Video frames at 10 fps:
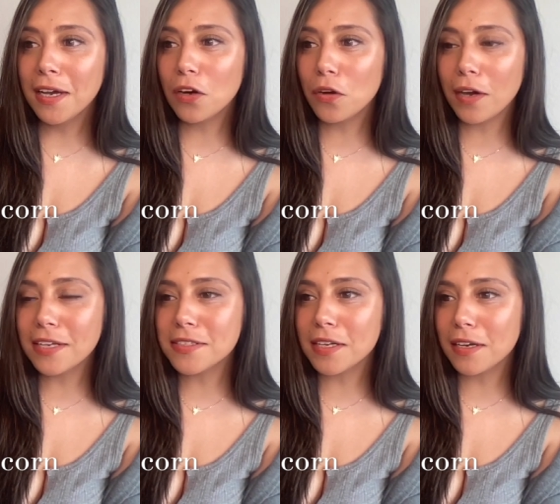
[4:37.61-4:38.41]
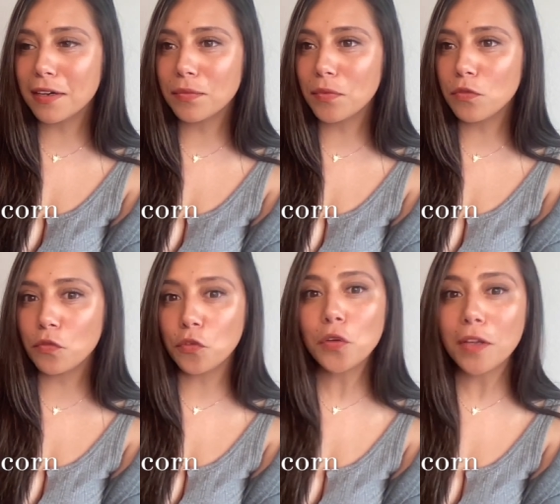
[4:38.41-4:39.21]
or as a
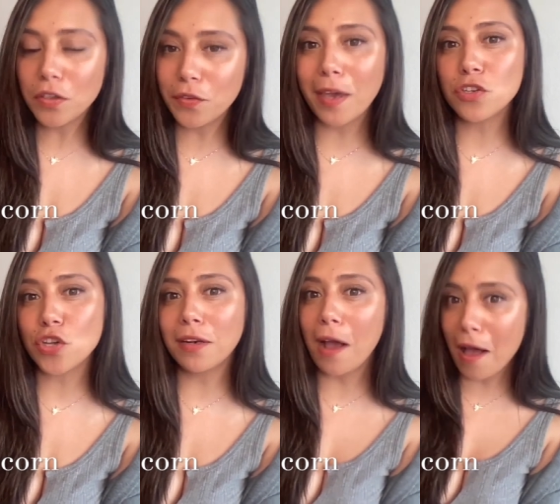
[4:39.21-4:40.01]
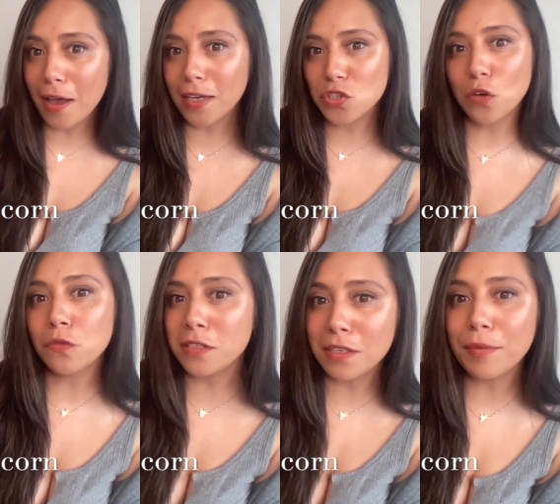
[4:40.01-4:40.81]
for clarification, I
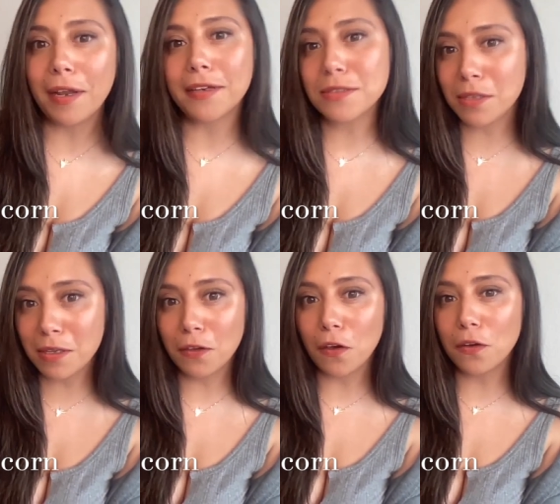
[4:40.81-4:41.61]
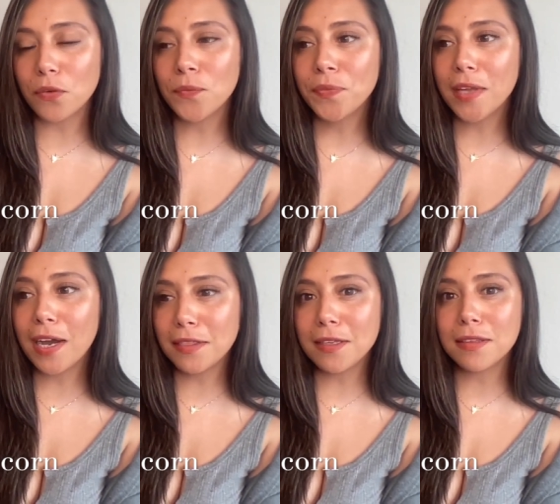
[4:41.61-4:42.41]
don't demonize the ego.
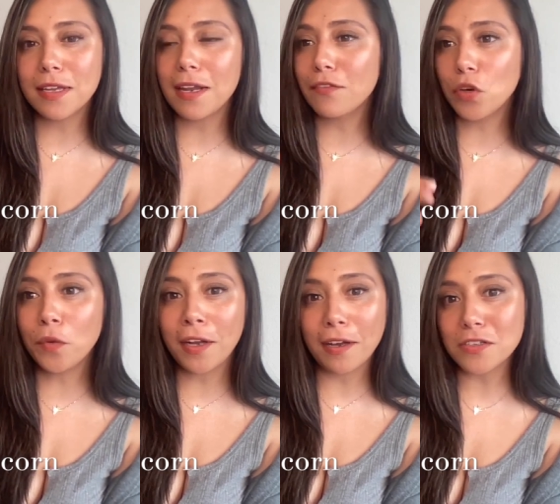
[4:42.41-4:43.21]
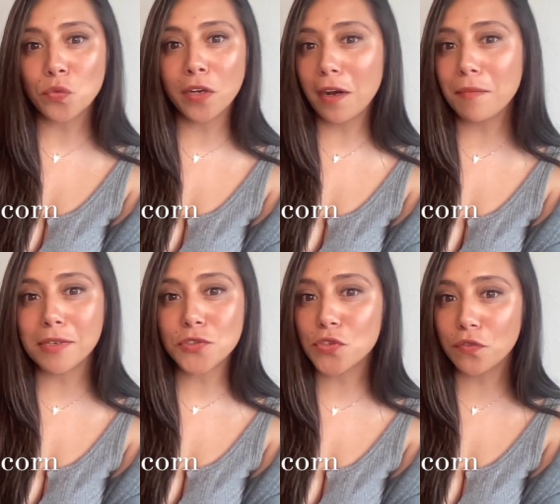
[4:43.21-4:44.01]
I think that everyone has one and it
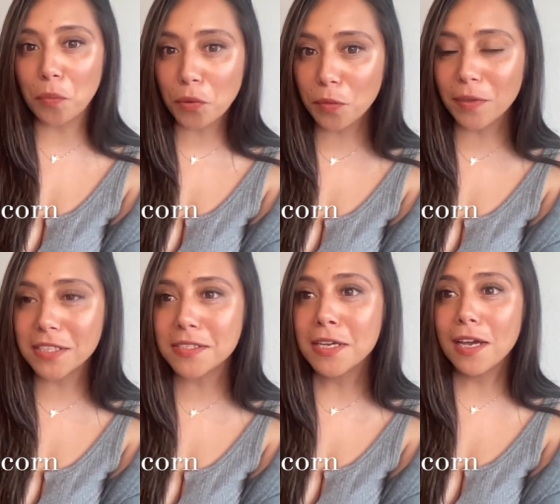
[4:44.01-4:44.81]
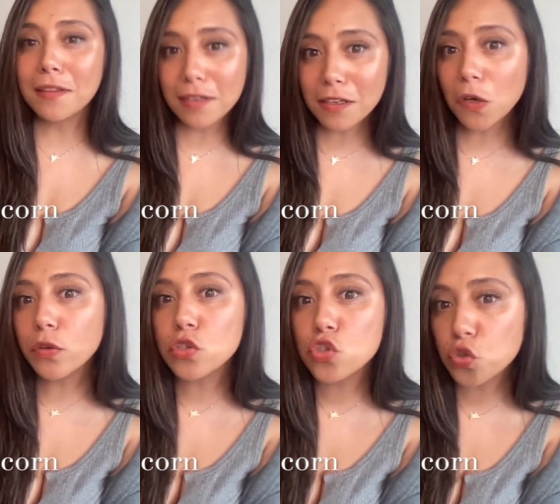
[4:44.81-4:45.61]
must serve a purpose and the ego
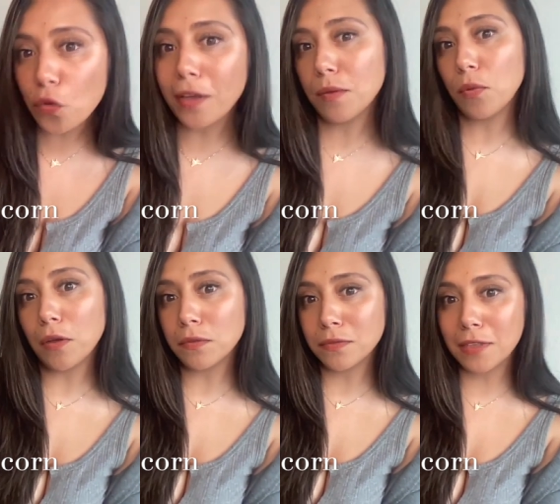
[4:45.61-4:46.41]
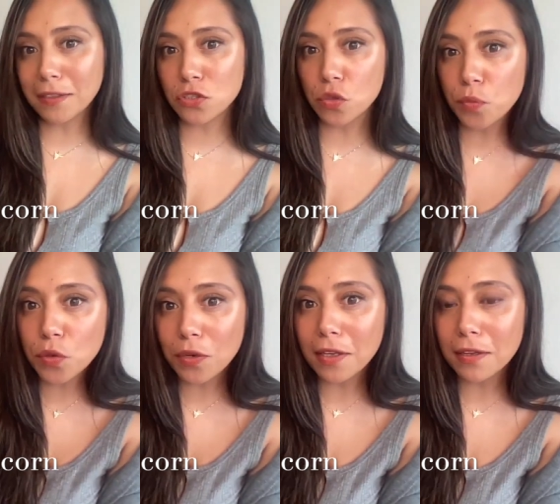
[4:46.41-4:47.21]
is trainable. That's the
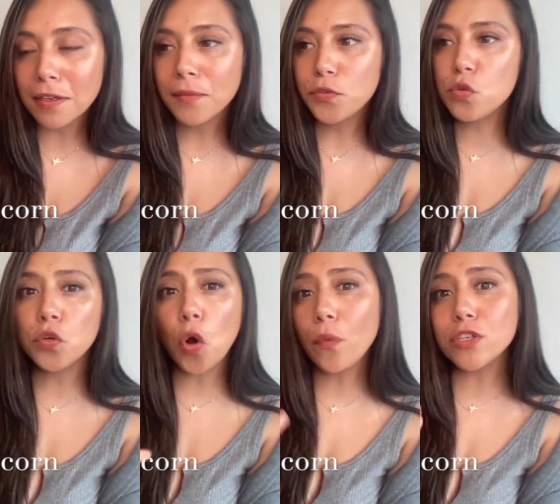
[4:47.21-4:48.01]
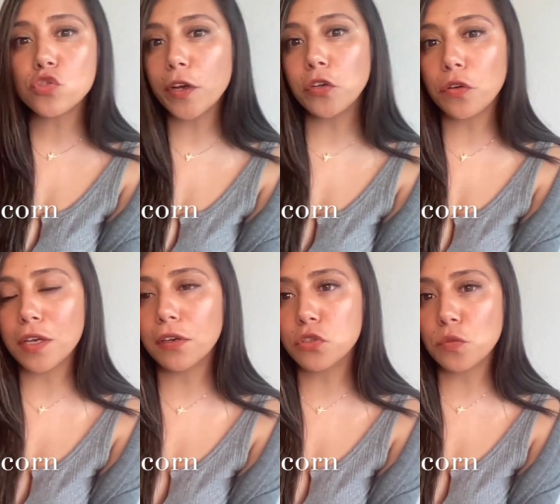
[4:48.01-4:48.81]
beauty. You can always train your
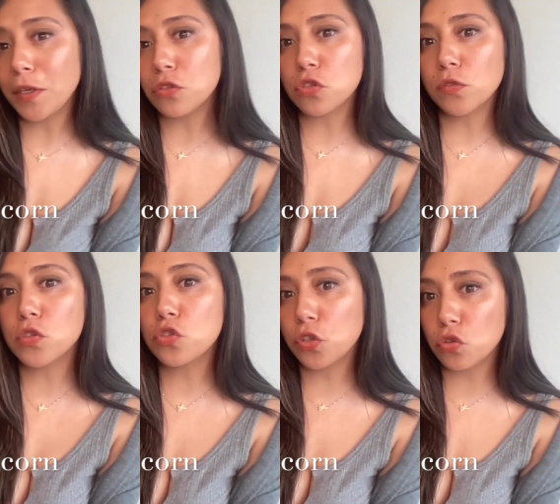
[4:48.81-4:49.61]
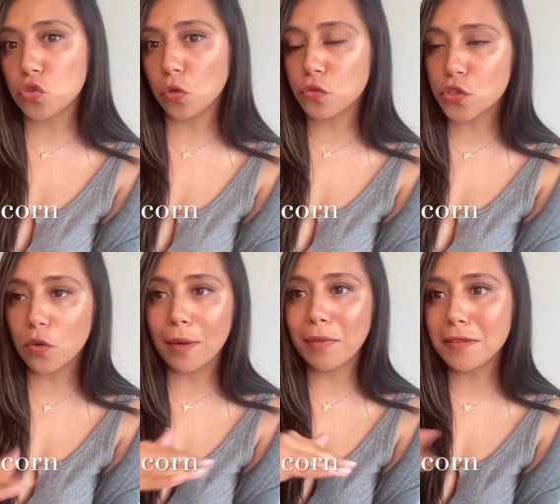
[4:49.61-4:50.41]
ego to be in service to your soul. So
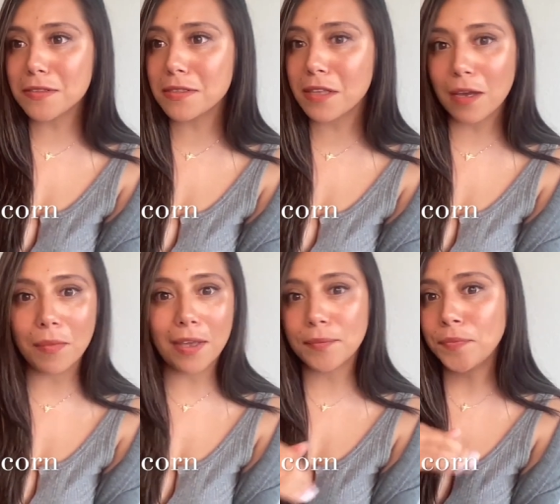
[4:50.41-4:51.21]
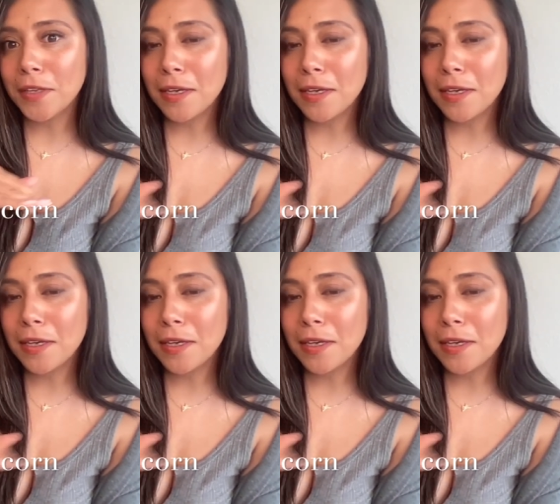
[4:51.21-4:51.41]
I'm not slamming